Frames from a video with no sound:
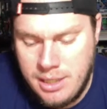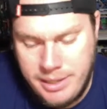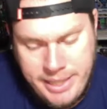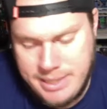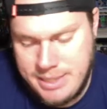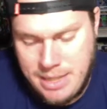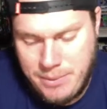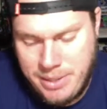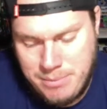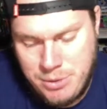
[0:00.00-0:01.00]
That's not
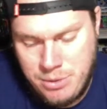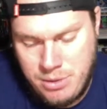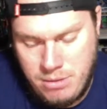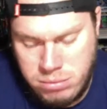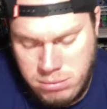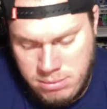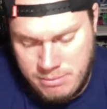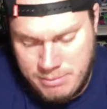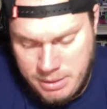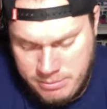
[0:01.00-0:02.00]
what I'm too
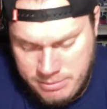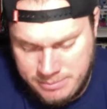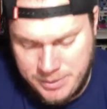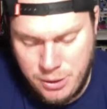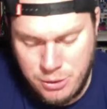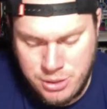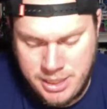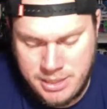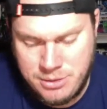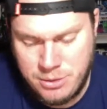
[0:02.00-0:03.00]

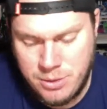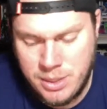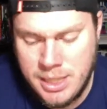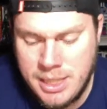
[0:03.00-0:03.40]
hugely into.